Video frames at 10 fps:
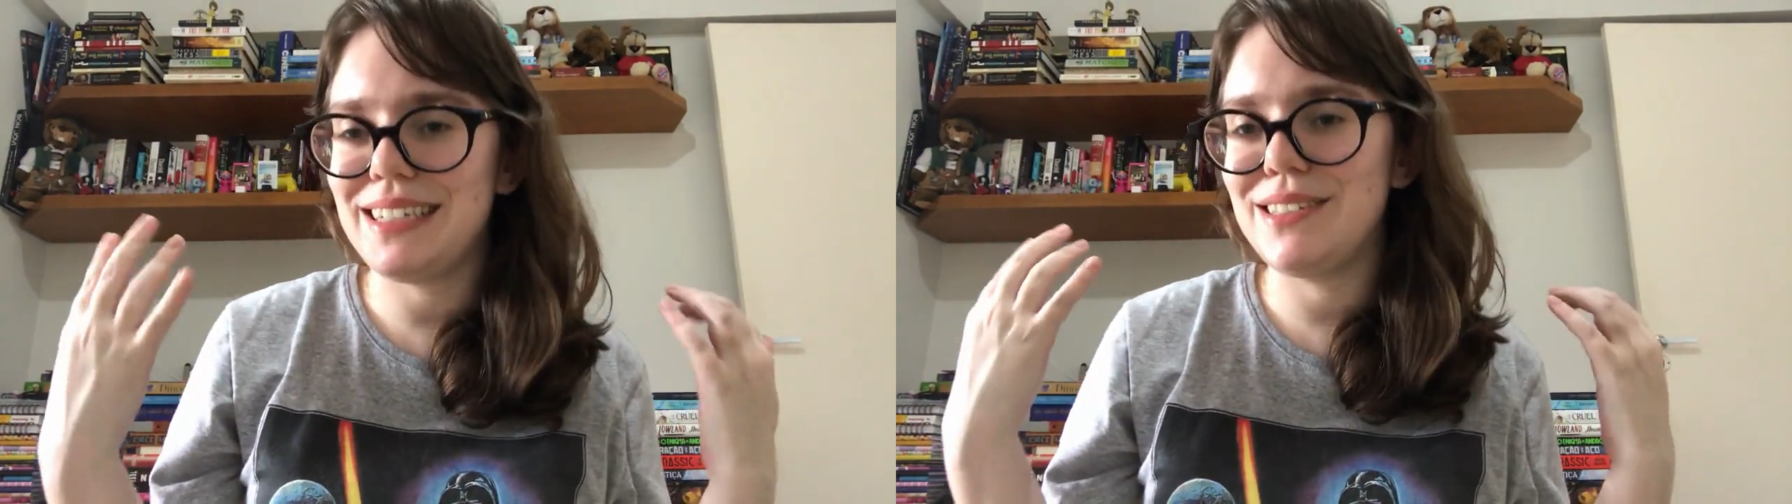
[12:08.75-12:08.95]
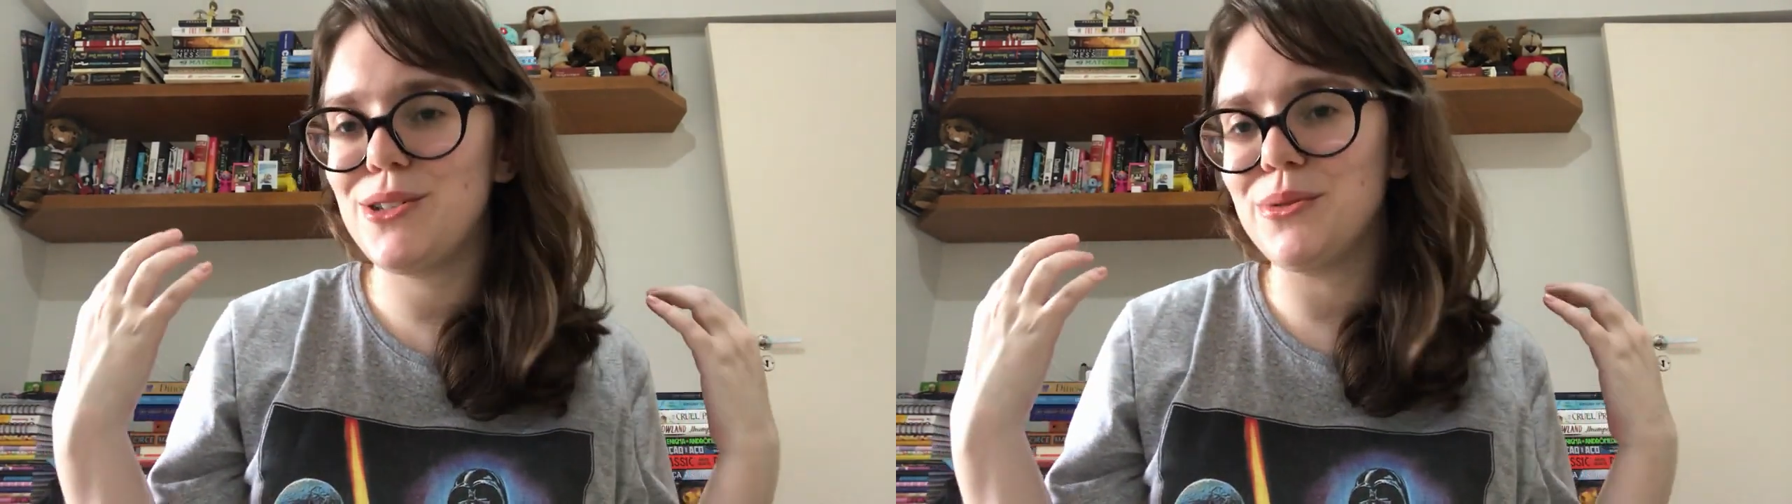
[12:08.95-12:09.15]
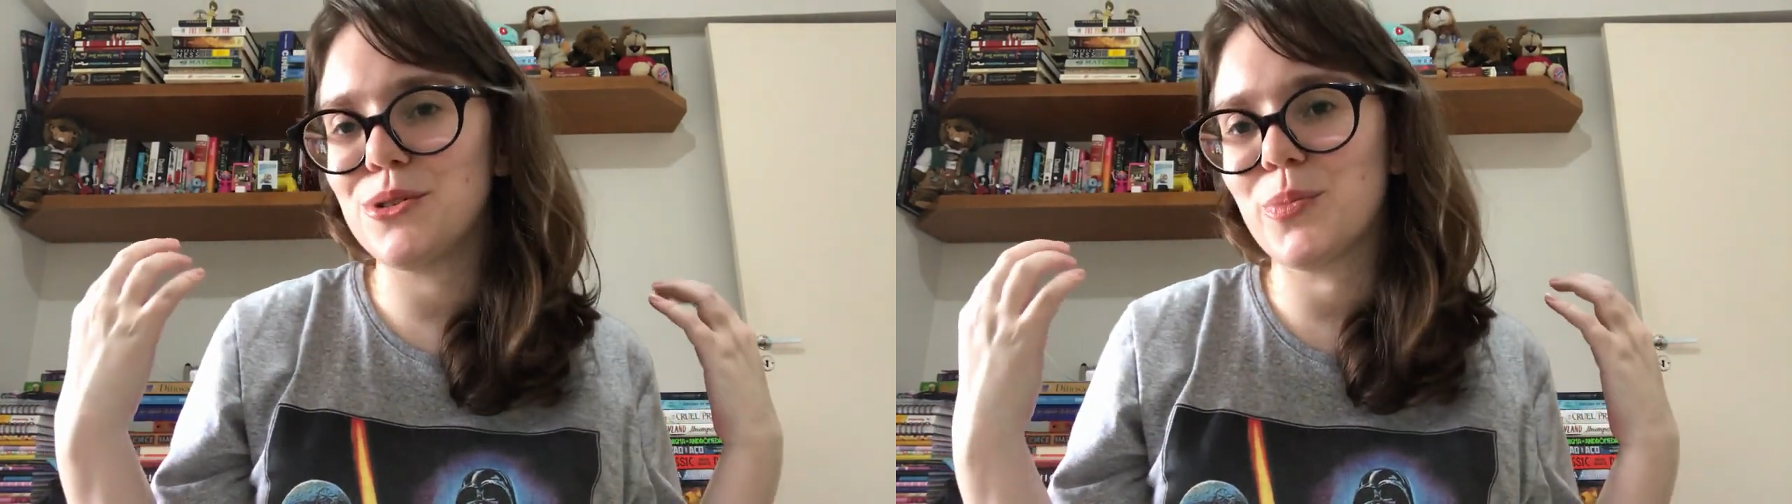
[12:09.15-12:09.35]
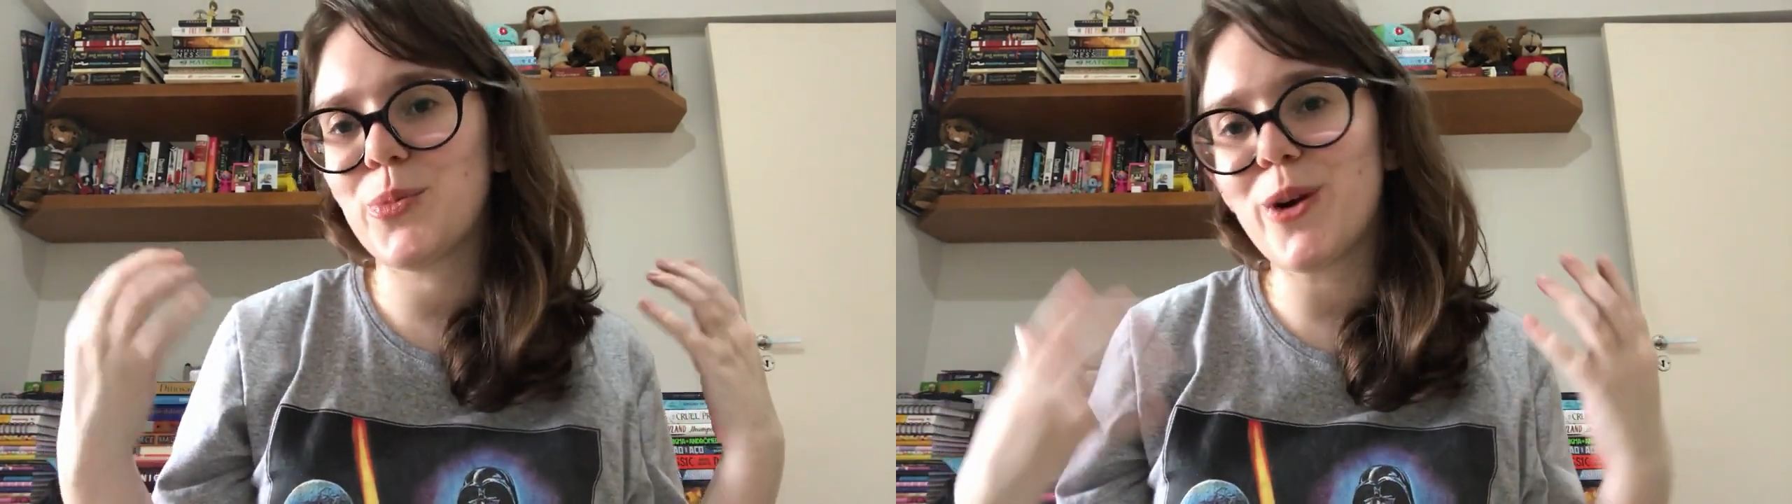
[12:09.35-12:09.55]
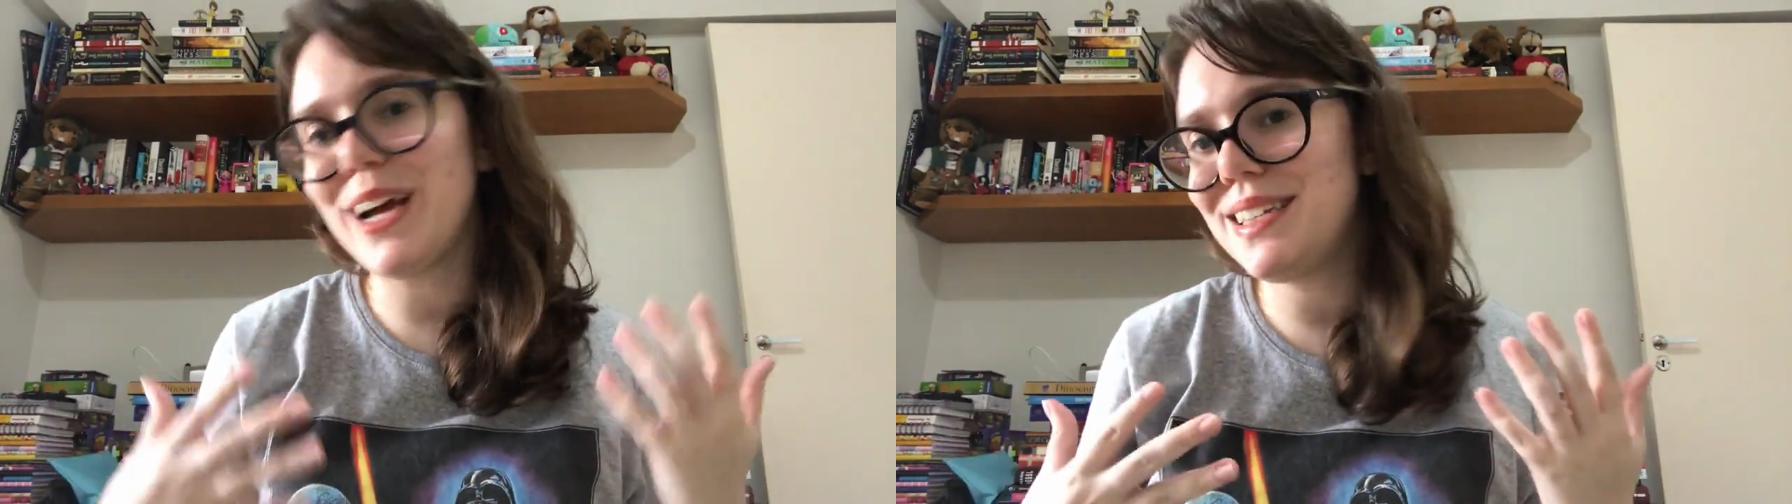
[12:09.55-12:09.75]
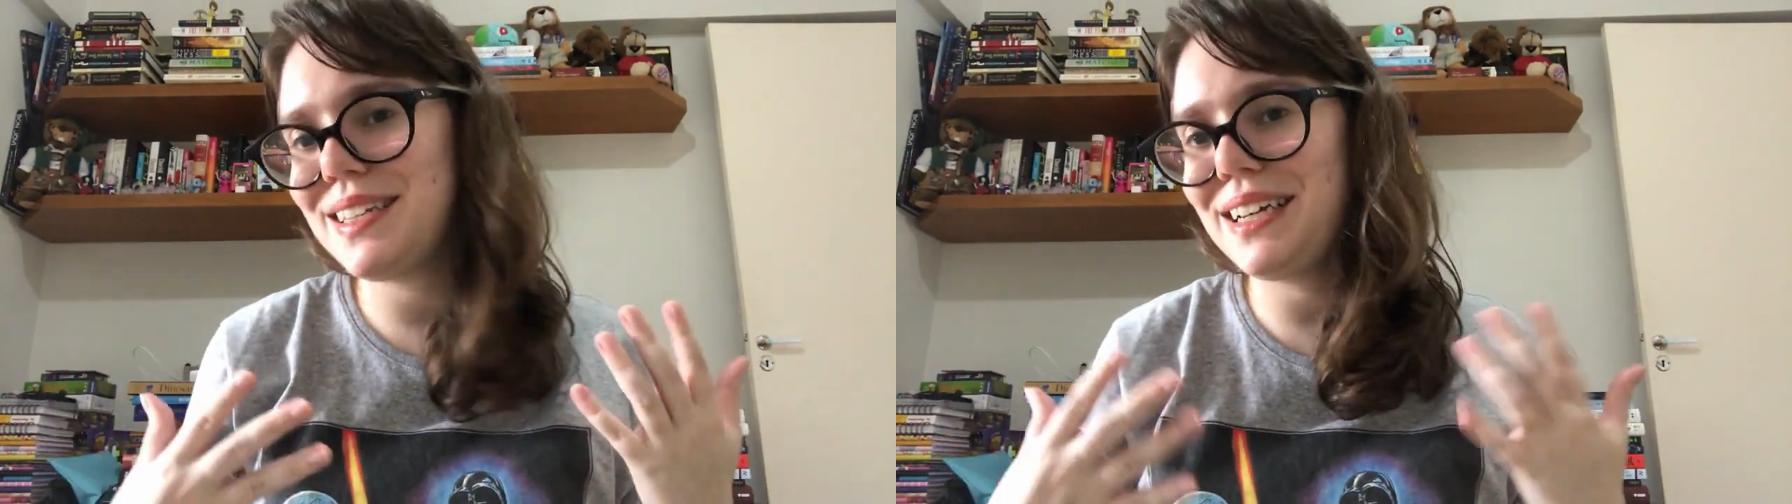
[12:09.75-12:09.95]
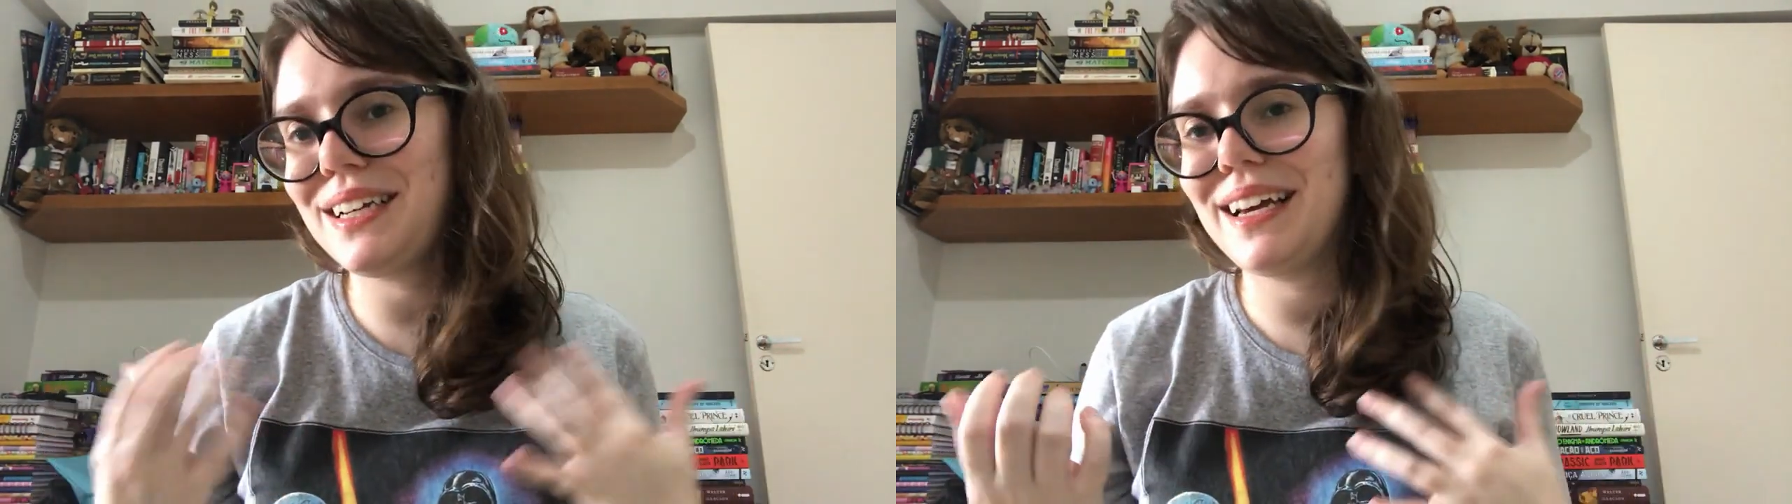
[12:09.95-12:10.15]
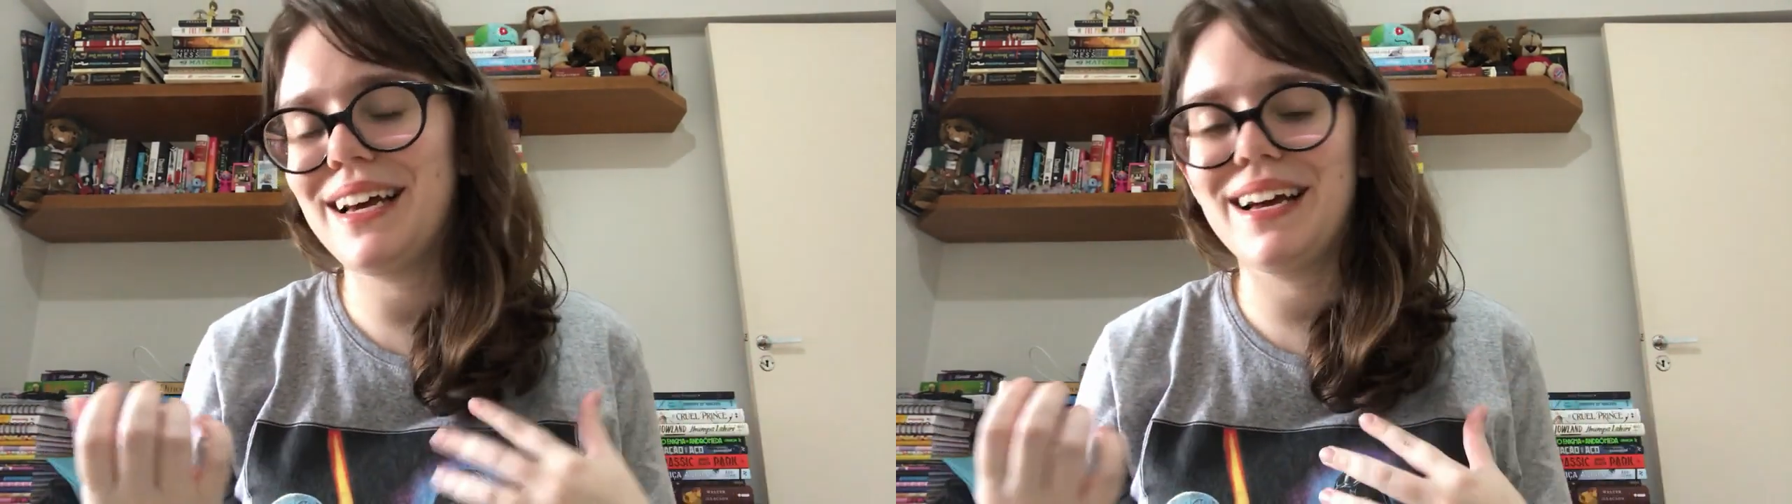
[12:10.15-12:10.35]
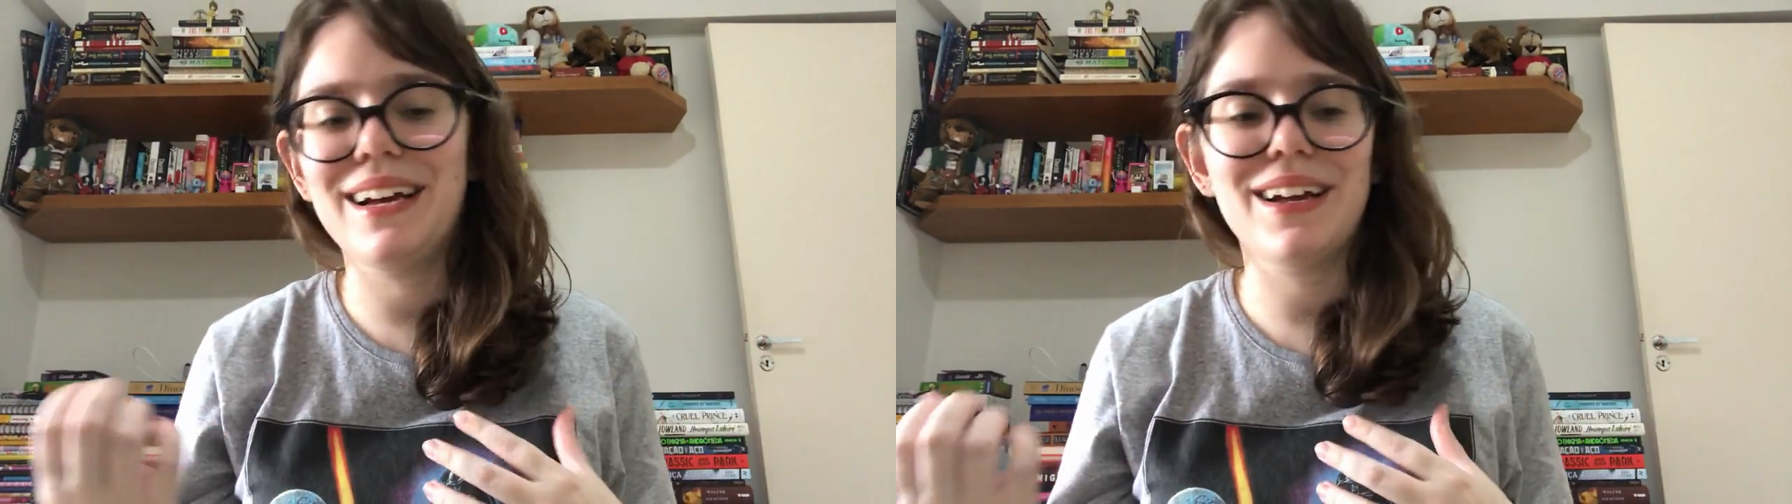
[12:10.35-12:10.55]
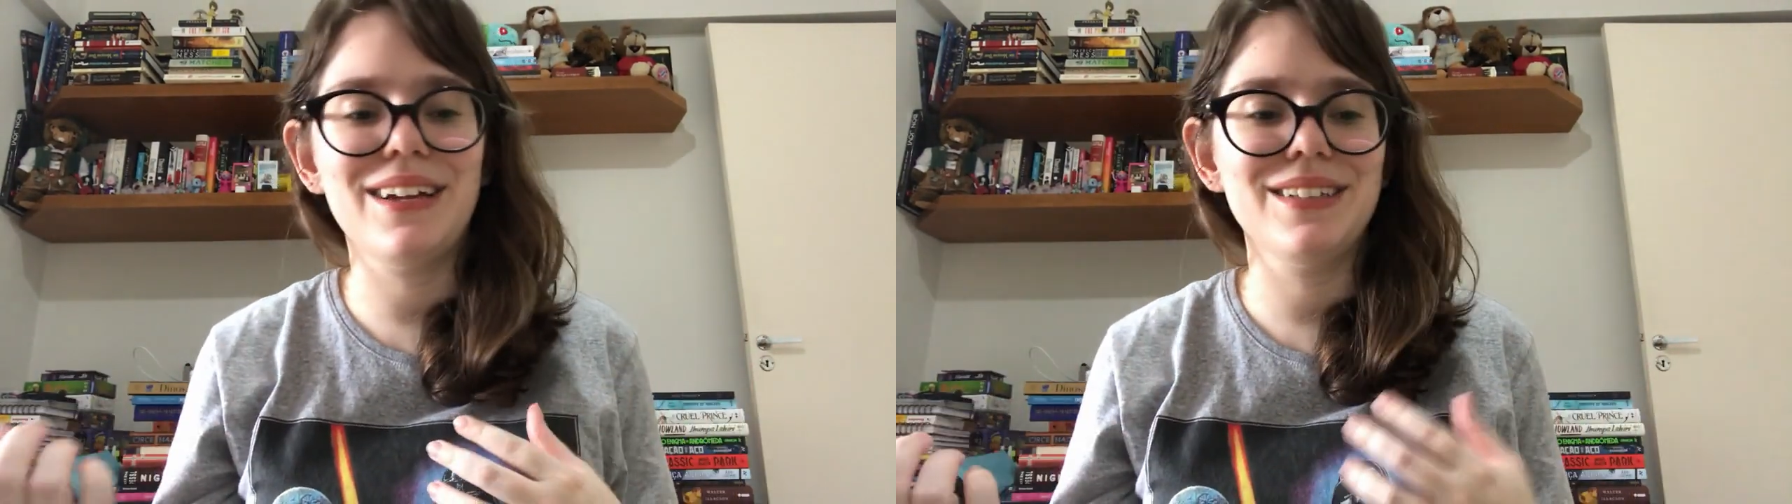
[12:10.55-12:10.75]
it's so surprising,
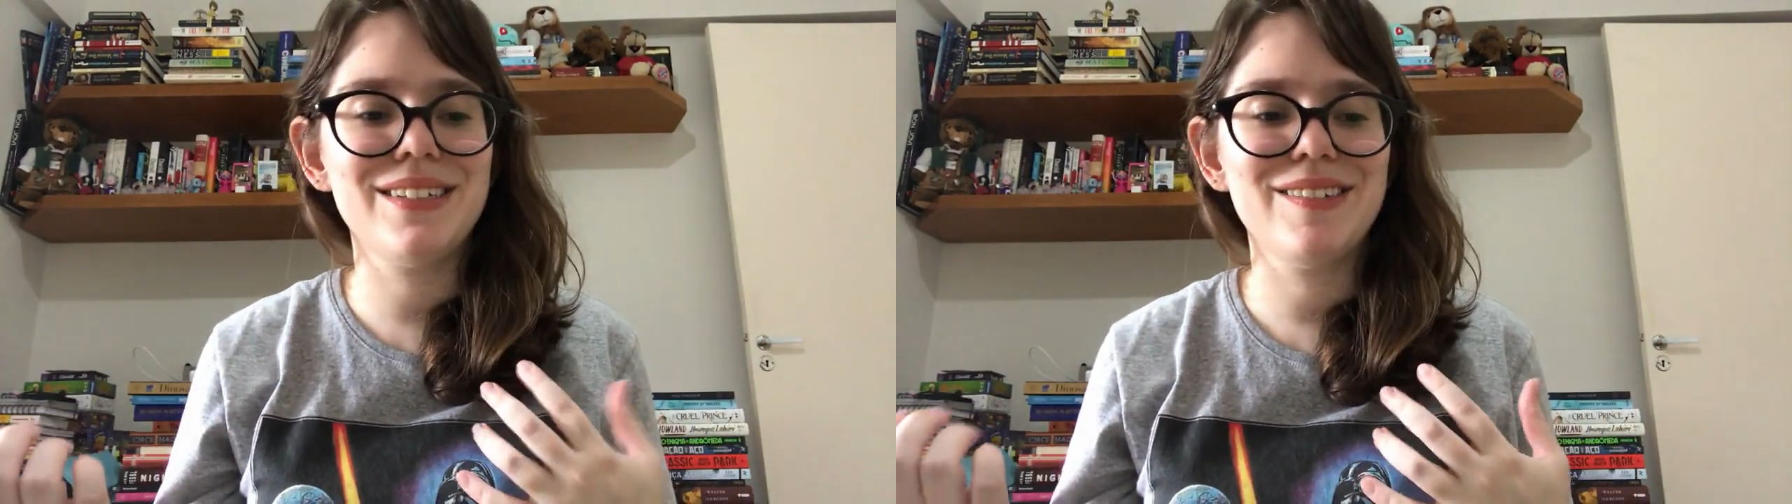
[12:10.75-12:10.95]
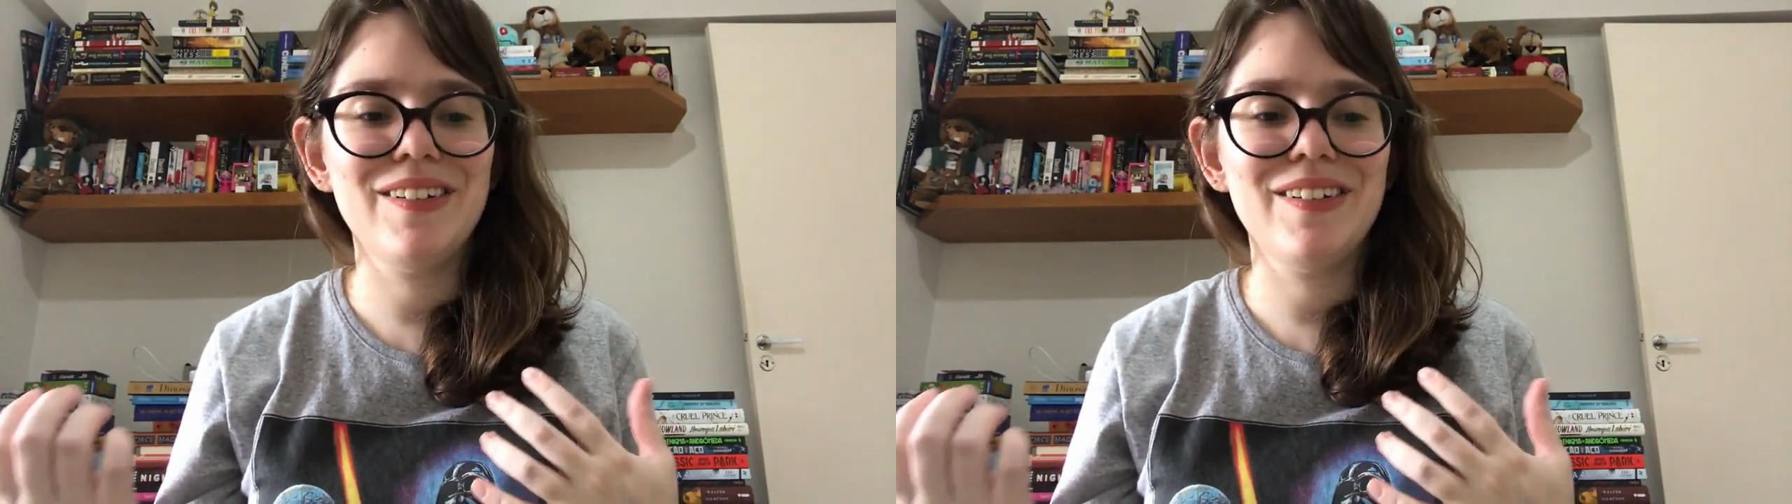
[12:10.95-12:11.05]
and